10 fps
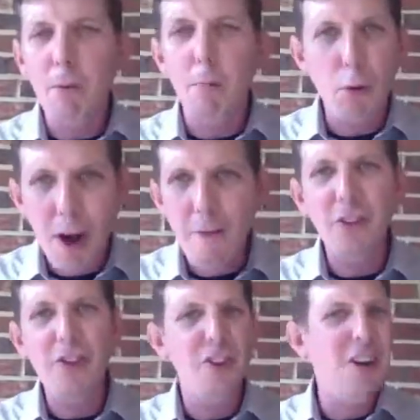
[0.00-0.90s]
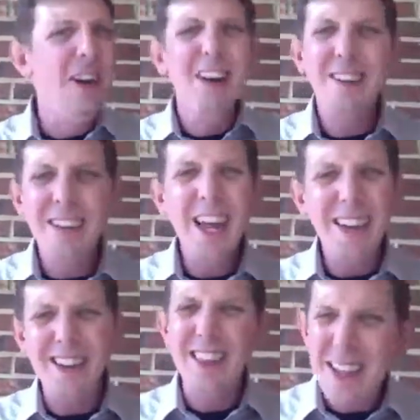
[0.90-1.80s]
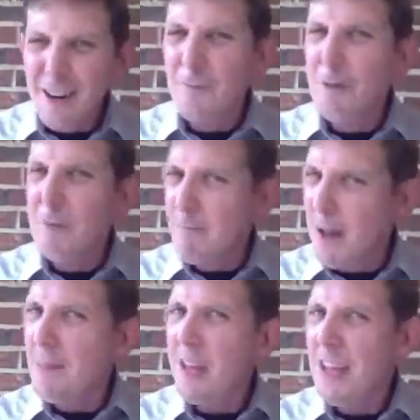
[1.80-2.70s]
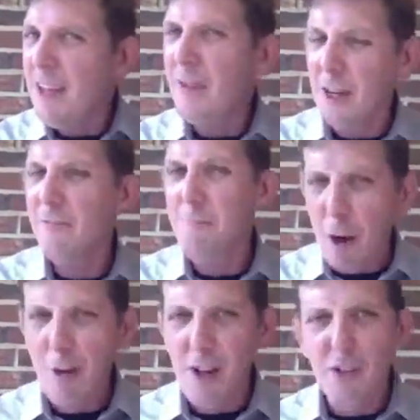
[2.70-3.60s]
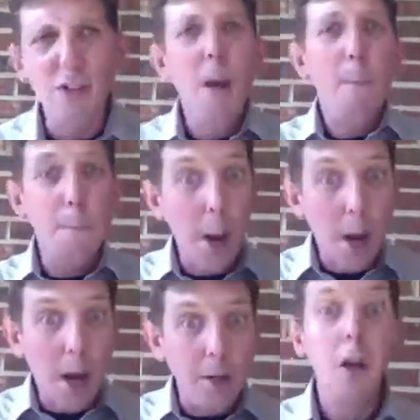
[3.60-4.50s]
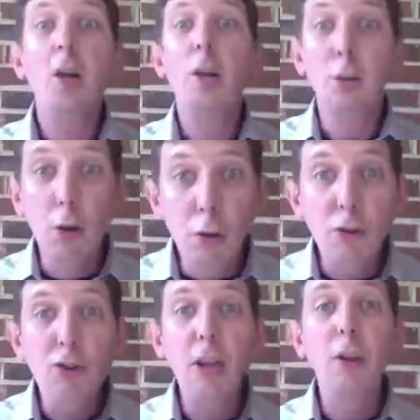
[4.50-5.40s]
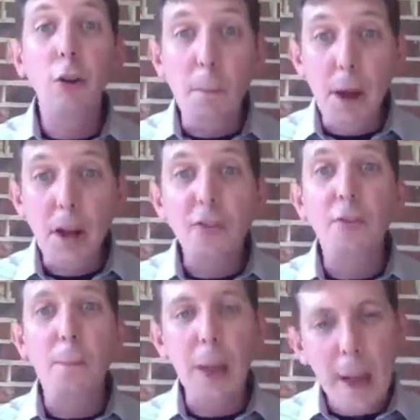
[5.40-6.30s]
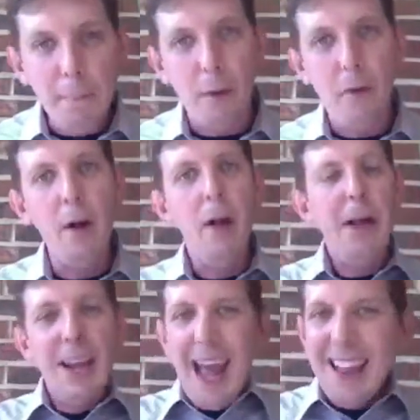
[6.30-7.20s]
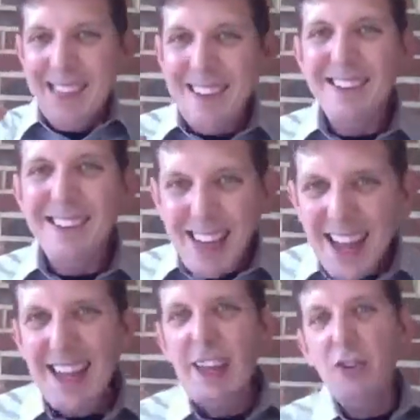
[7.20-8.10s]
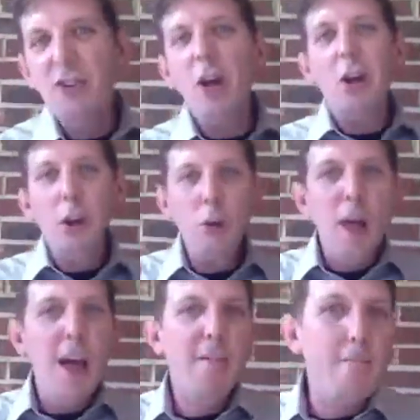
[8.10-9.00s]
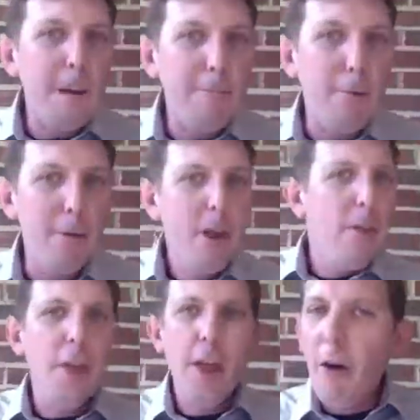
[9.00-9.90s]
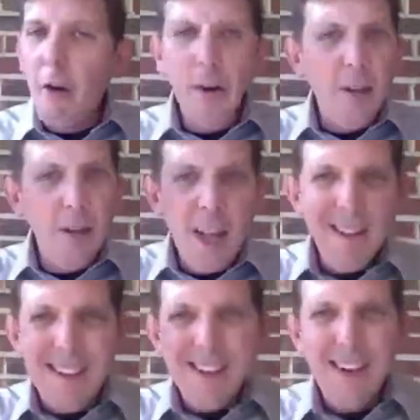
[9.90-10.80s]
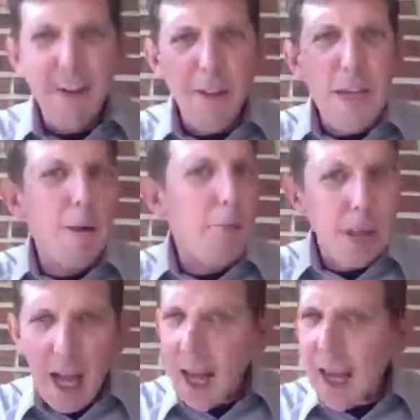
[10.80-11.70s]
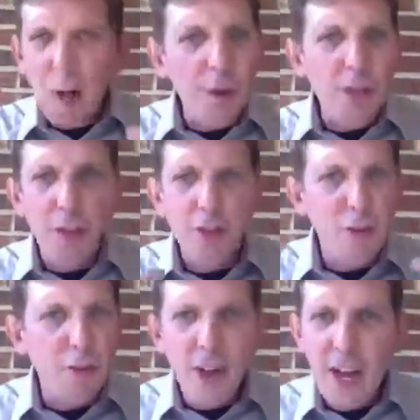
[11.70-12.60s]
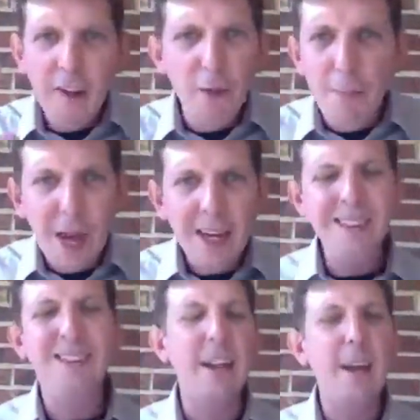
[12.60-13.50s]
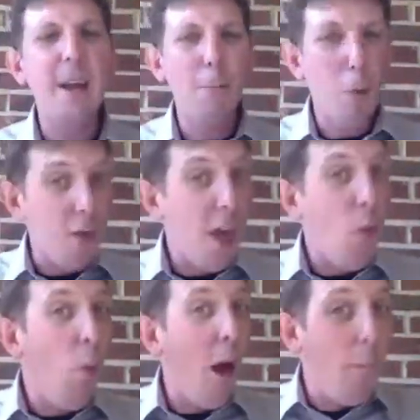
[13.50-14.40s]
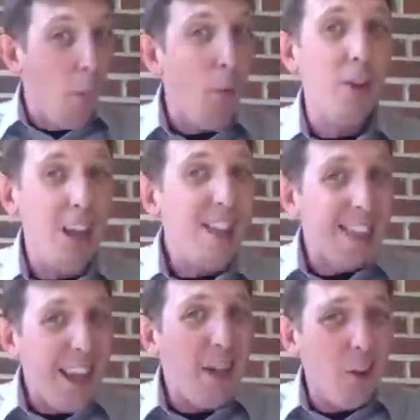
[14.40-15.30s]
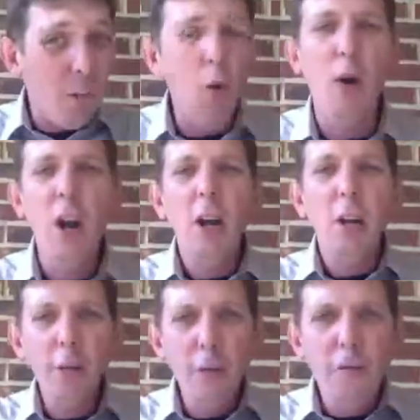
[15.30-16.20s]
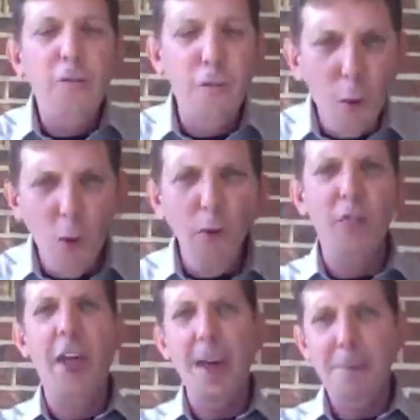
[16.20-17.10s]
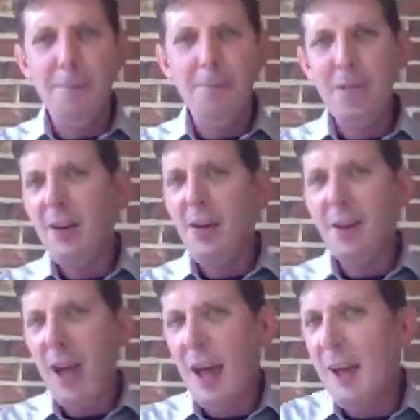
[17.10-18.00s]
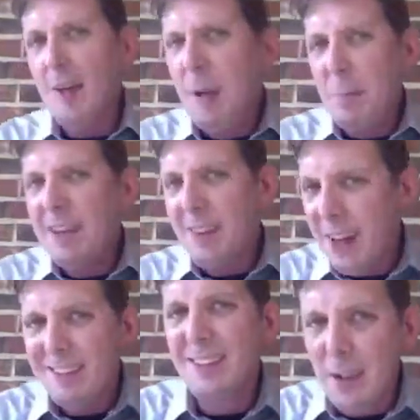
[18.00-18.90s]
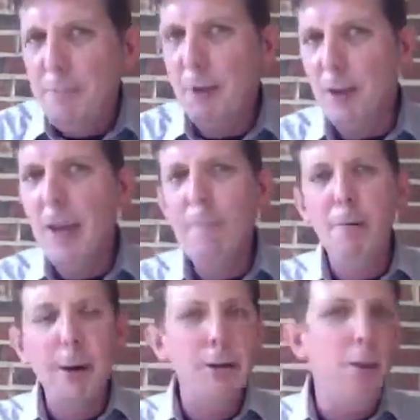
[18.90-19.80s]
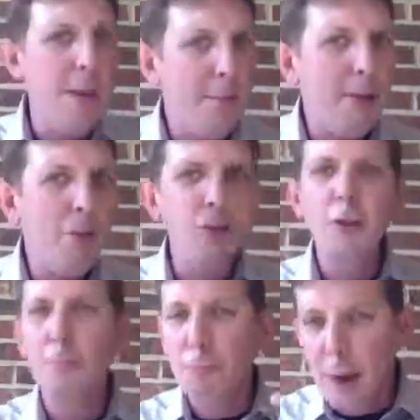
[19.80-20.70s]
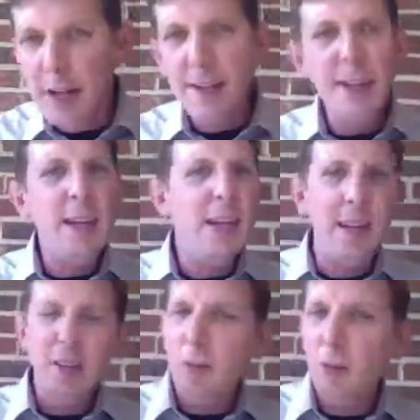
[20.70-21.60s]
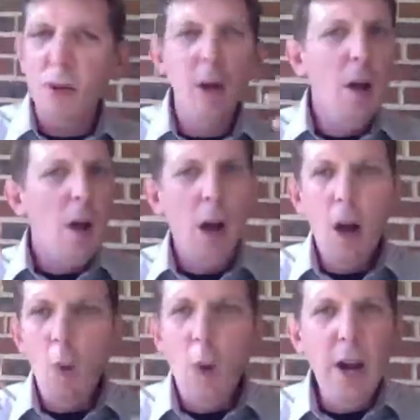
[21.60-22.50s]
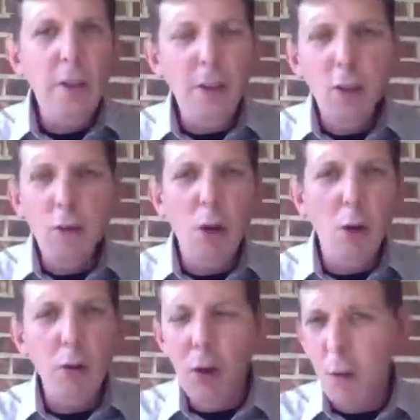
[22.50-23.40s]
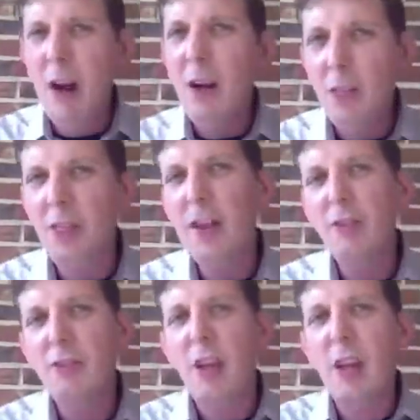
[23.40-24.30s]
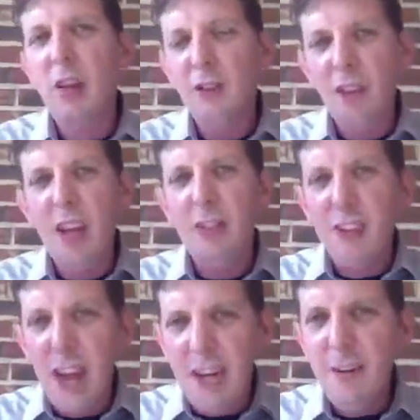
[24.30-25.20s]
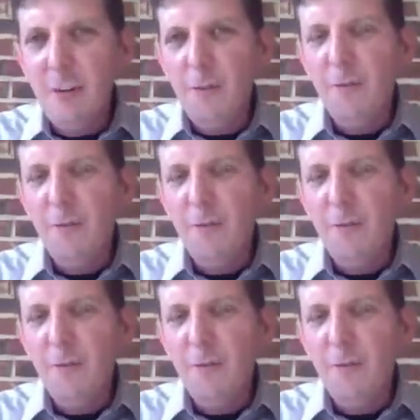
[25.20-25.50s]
profit share, you're getting a little bit, maybe even a bonus, but you're losing your best people. At this stage, you have people that aren't necessarily applying with their survival mindset anymore. They want more. They think you're more. You've fooled them, okay? Maybe not deliberately, but your image and your branding and your way that you go around things is kind of